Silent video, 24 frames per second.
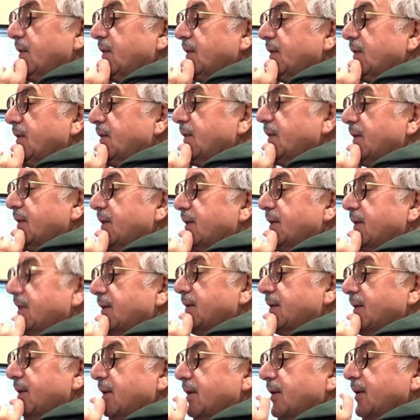You're rich.
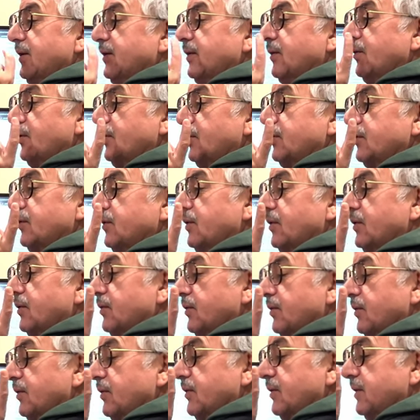No, you're,
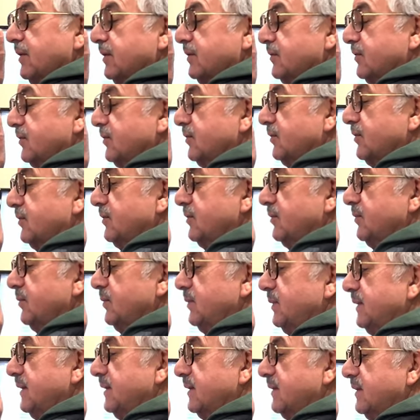it's good to
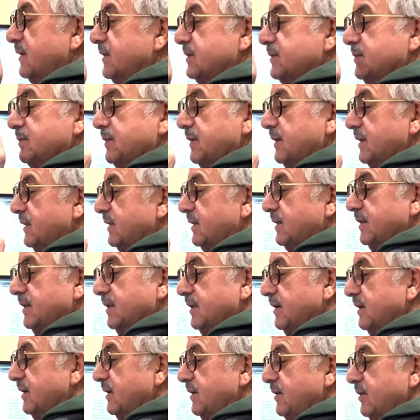be rich, but
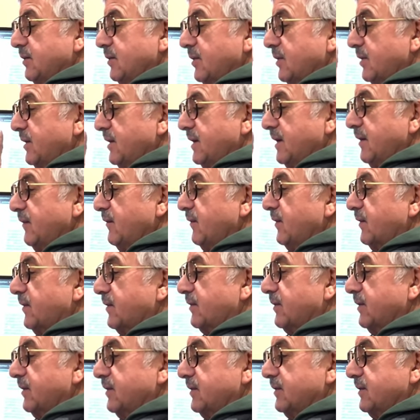but don't spend
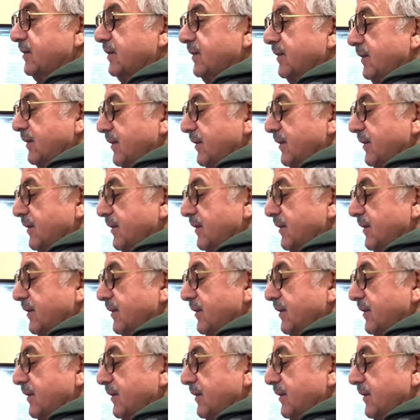money.